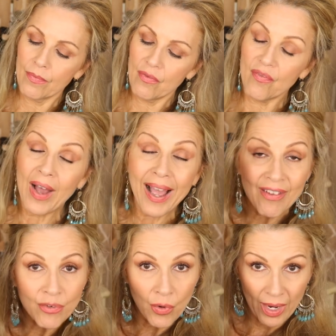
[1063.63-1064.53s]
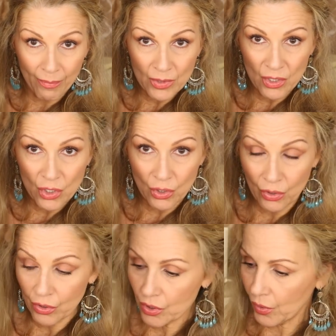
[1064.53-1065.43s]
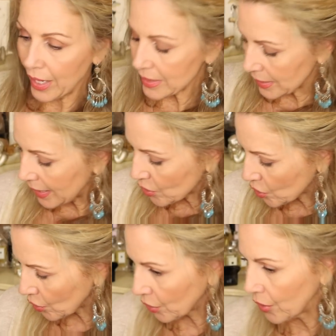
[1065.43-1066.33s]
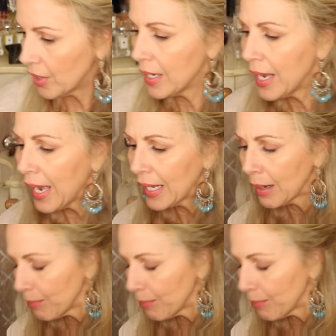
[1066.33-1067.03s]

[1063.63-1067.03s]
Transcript: 5 grams of sugar, so it has less sugar, and